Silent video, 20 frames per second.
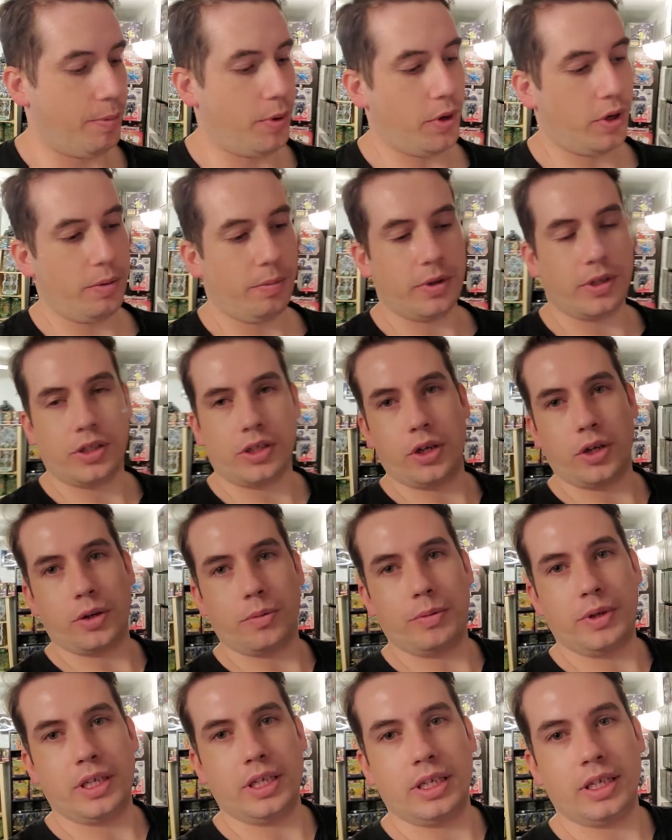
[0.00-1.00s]
Pokemon
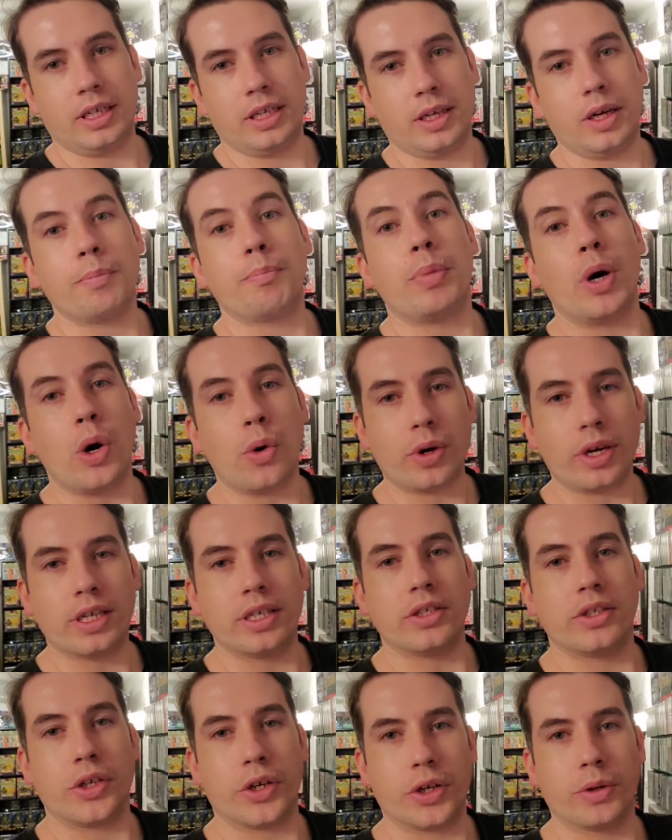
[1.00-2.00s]
Tournament
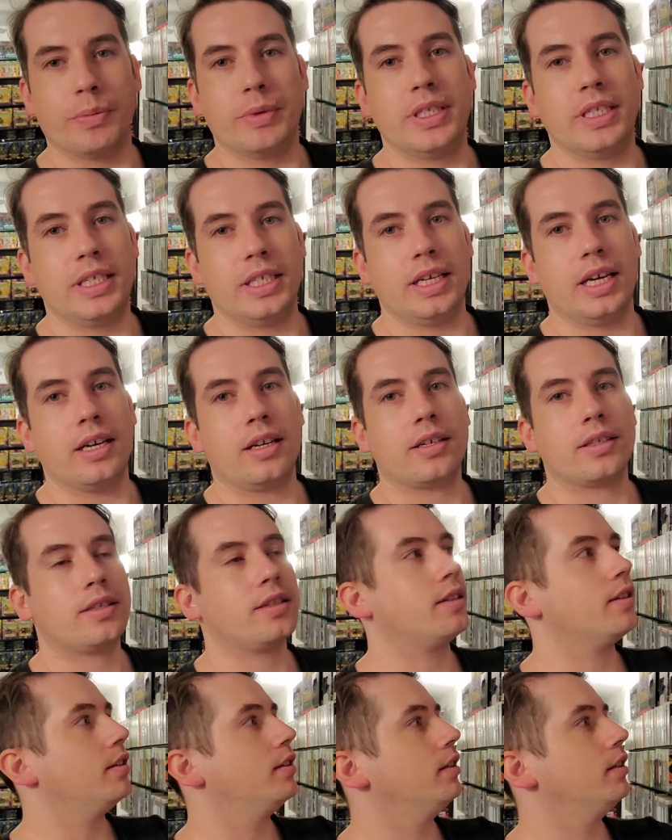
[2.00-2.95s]
Pokken Tournament DX.